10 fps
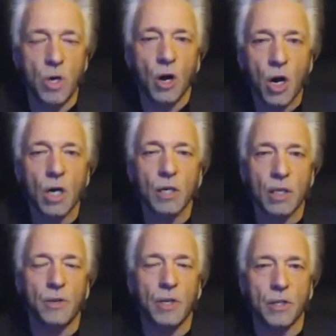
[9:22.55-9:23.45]
are
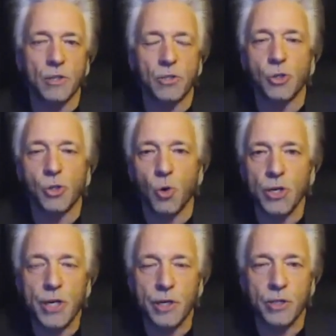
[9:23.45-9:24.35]
living in this
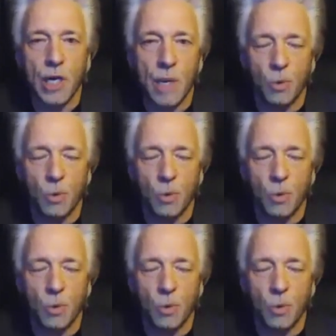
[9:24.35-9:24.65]
extraordinary time.